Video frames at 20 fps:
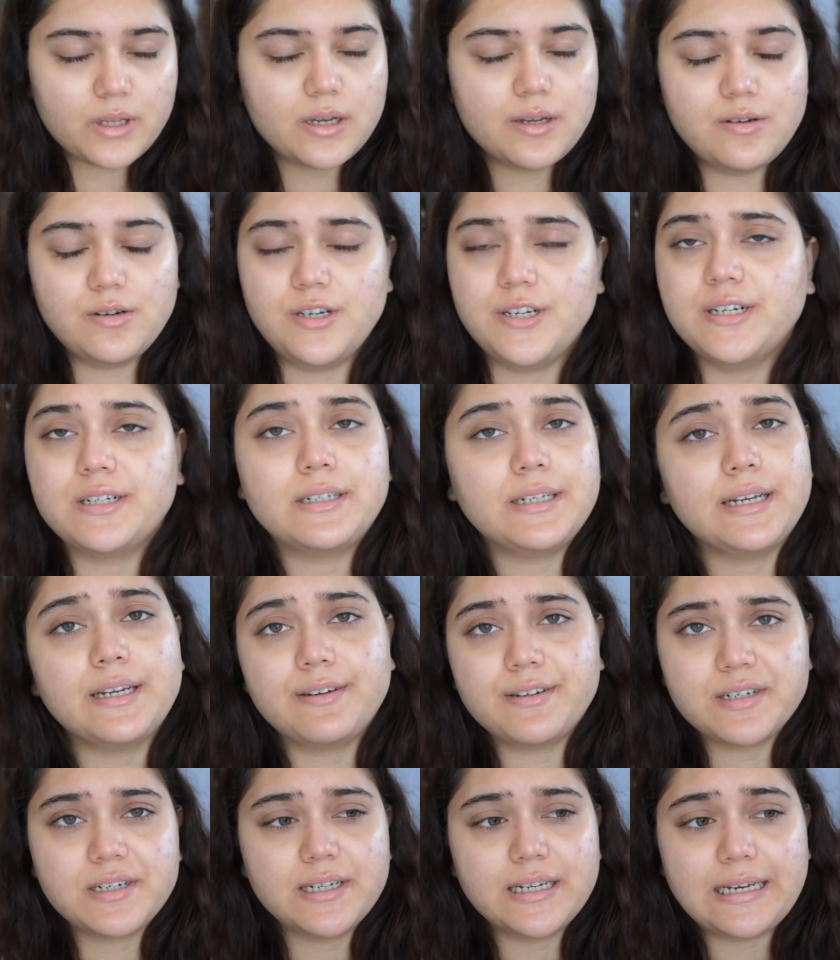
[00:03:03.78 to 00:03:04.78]

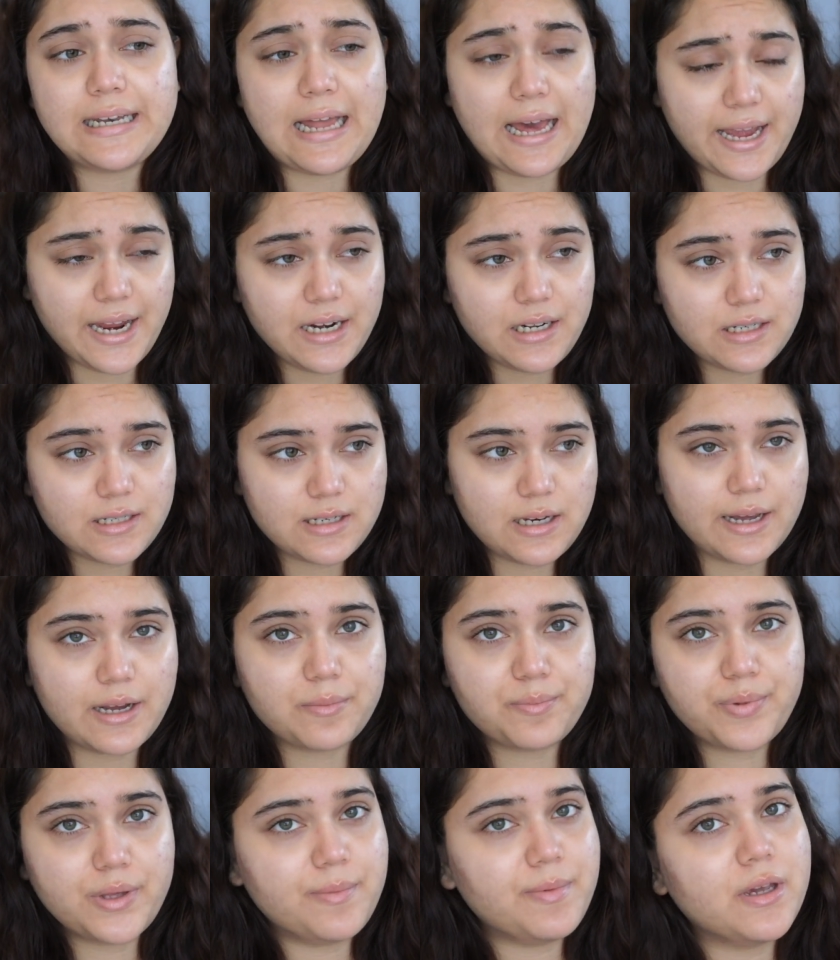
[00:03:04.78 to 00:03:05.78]
really light, like
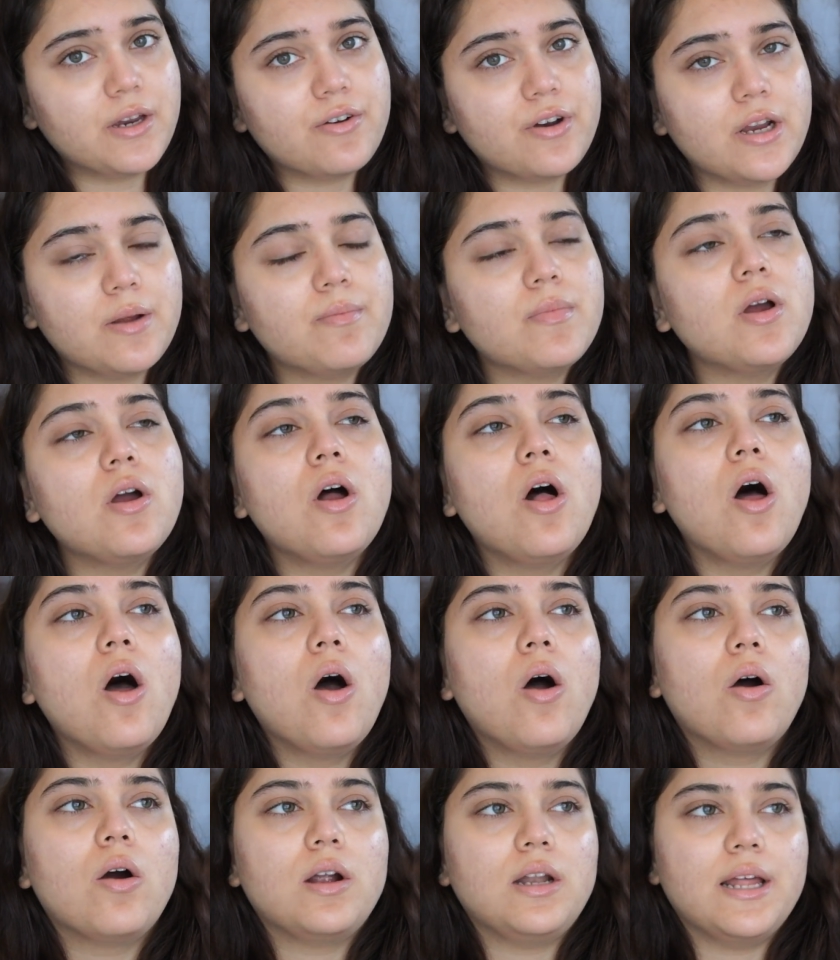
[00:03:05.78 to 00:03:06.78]
a BB cream,
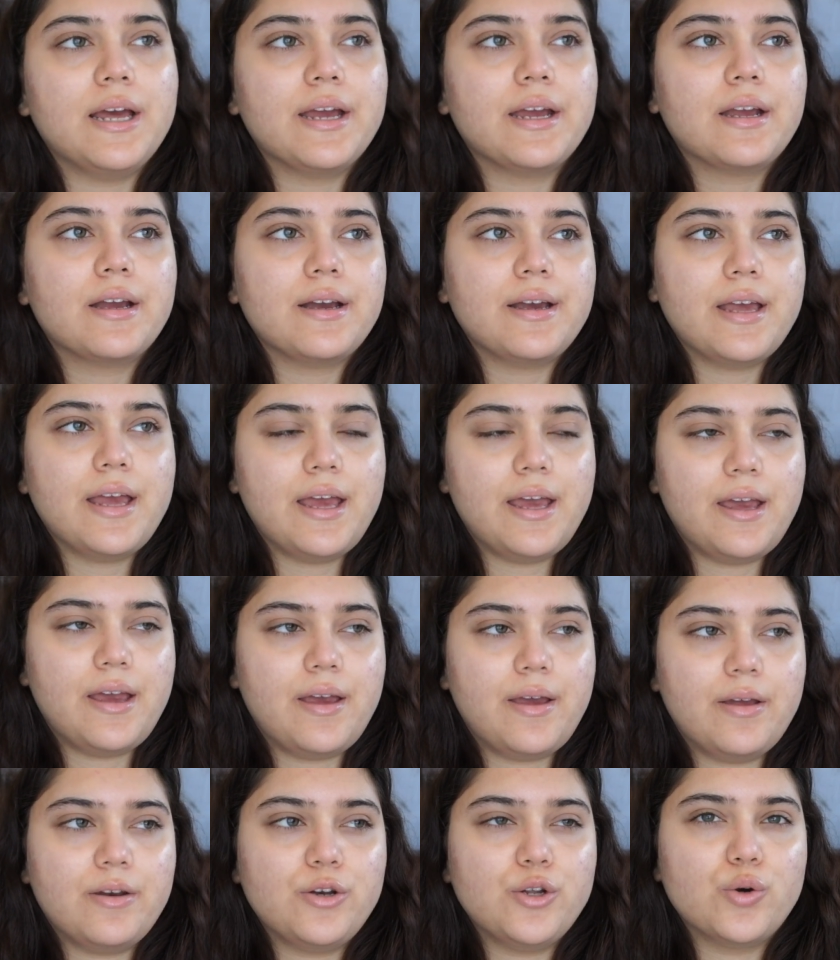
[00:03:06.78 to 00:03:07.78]
or like
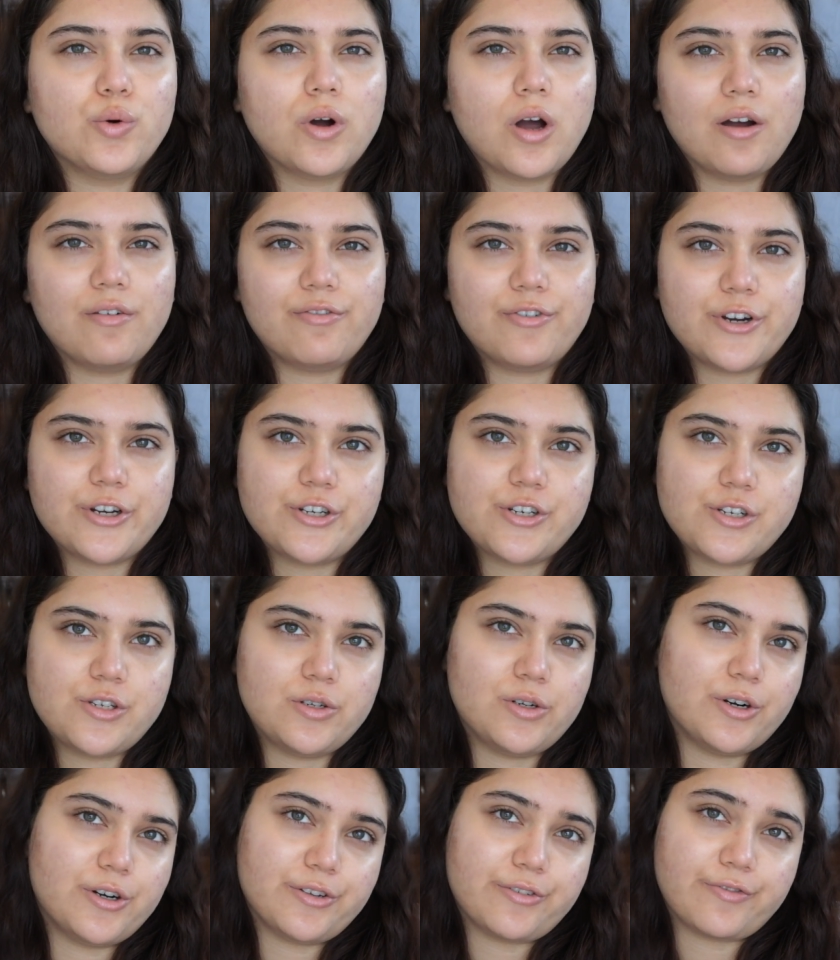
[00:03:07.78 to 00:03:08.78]
a no coverage
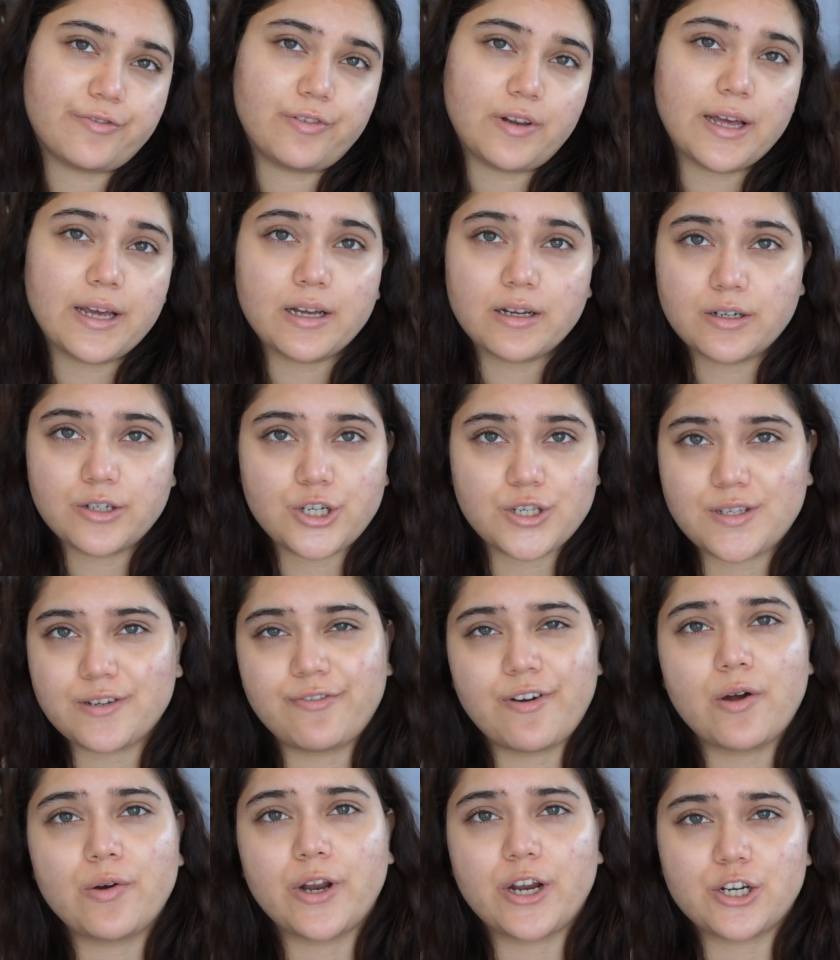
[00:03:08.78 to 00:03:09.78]
sort of like just a
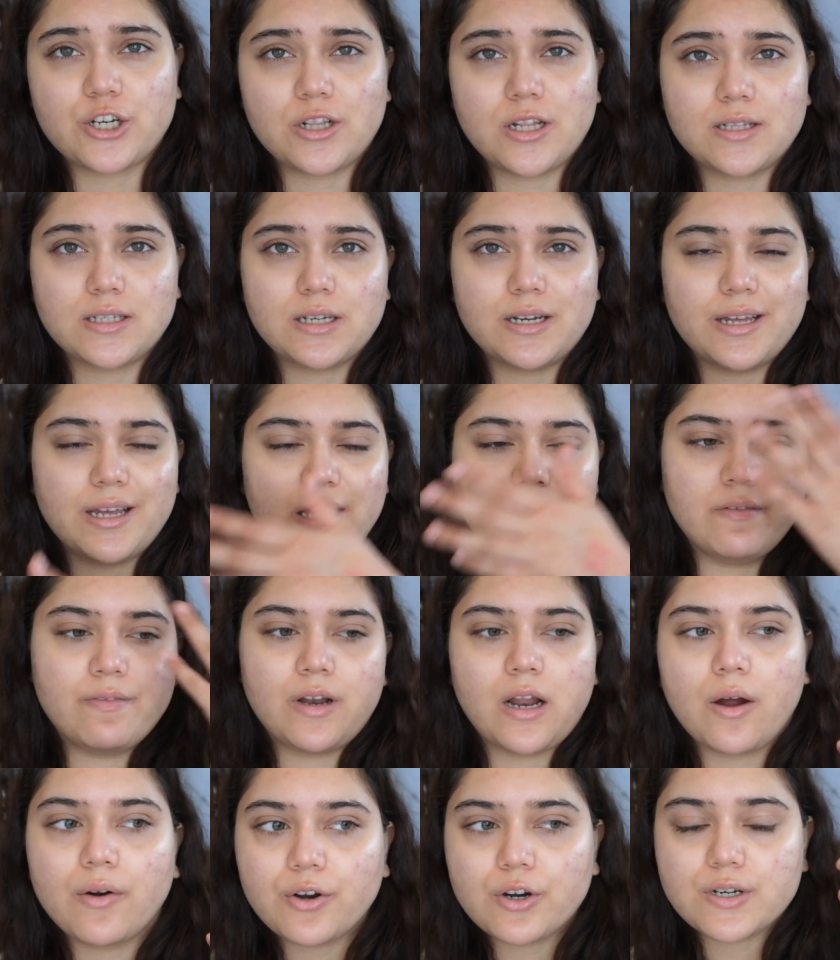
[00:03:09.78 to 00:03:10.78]
foundation that's gonna
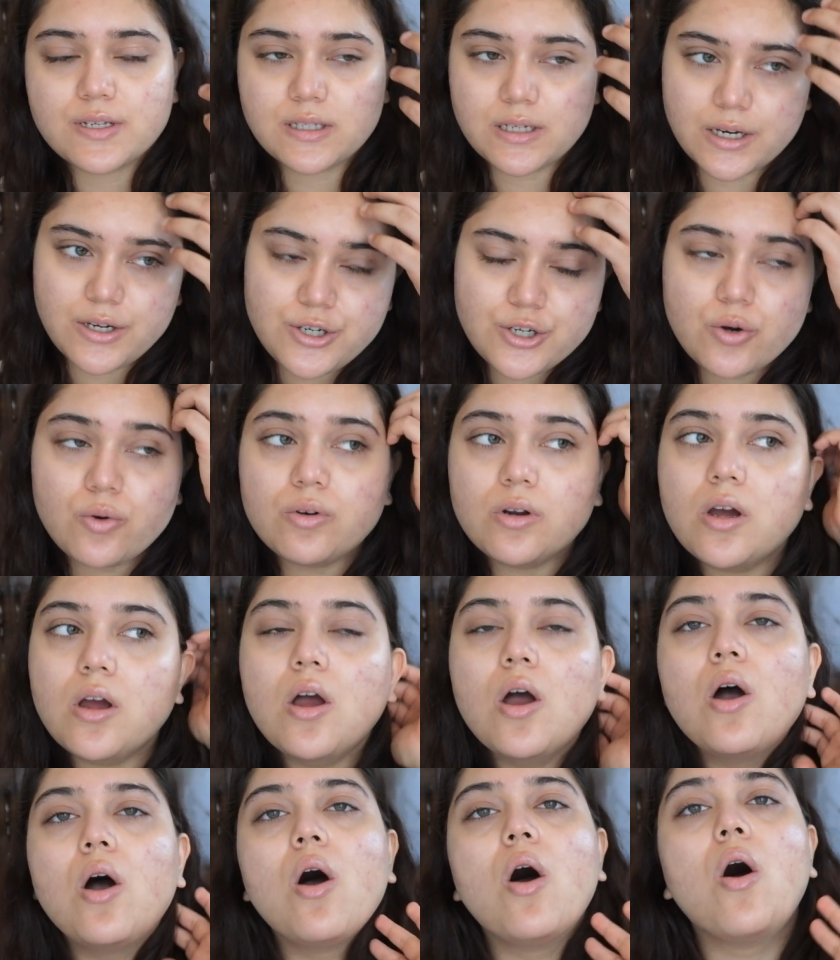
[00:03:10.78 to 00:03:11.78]
even out your skin tone.
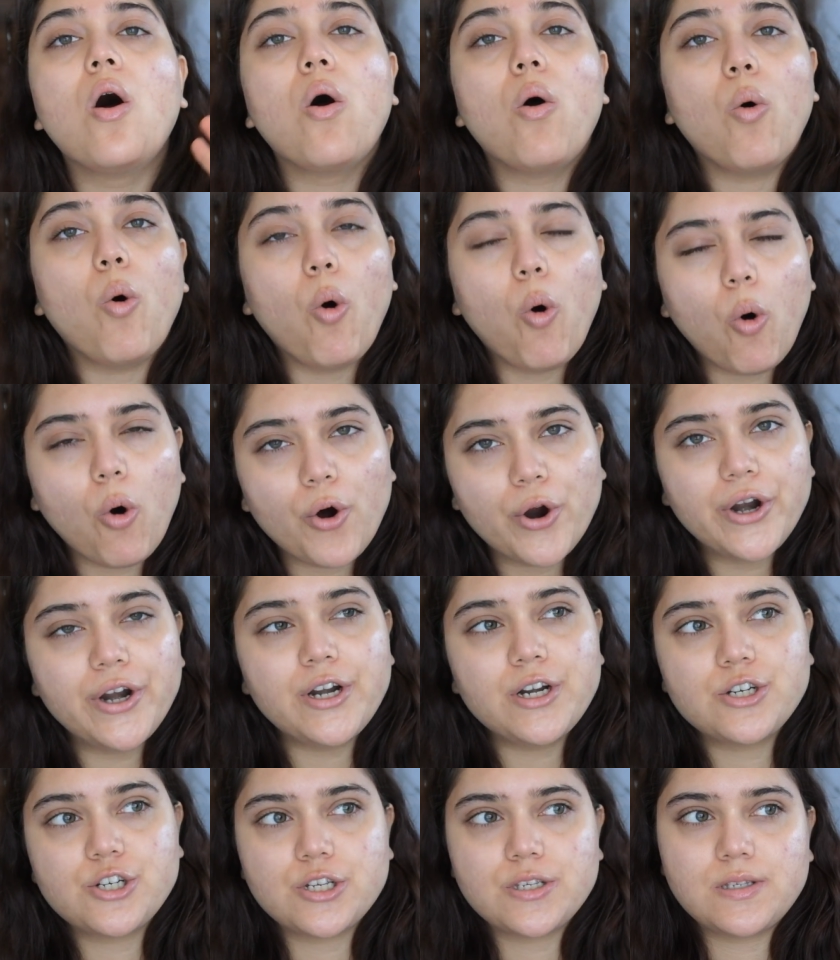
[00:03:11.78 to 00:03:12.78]

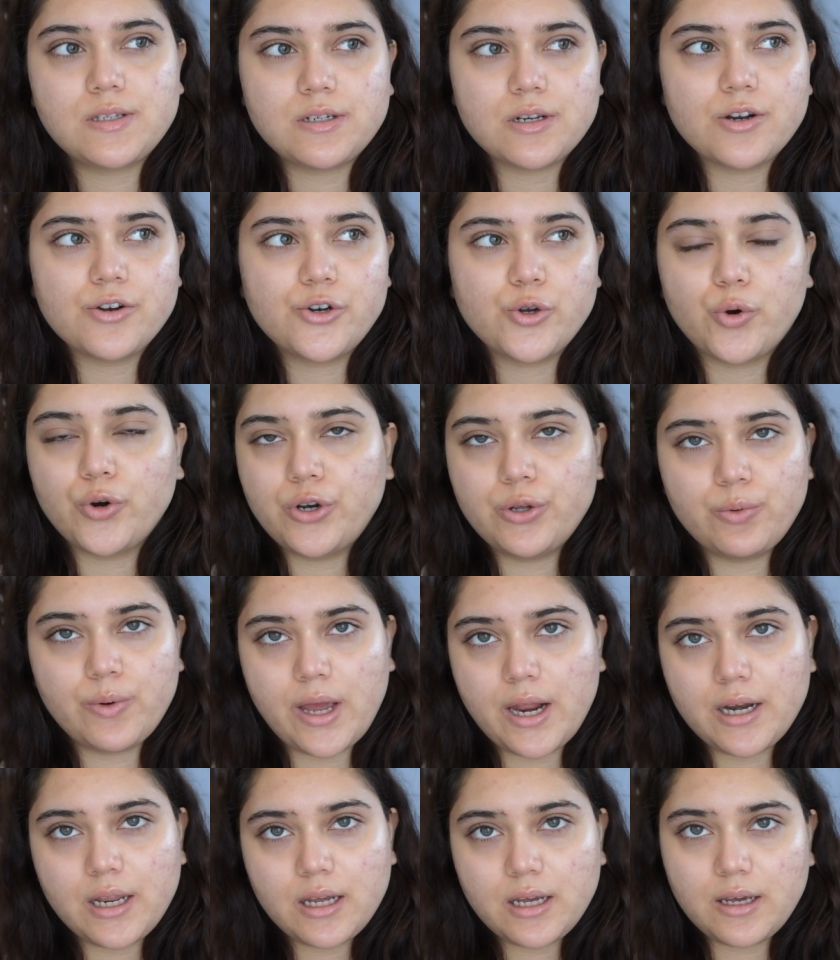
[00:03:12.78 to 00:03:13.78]
Or just don't do
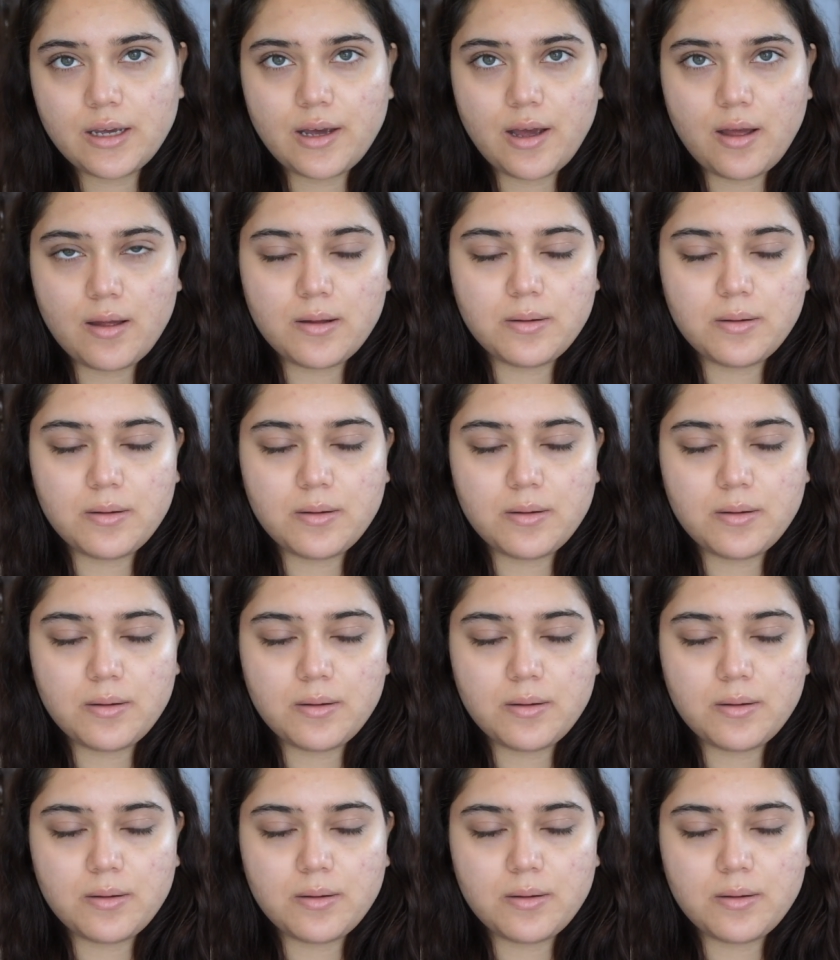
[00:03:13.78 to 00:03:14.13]
any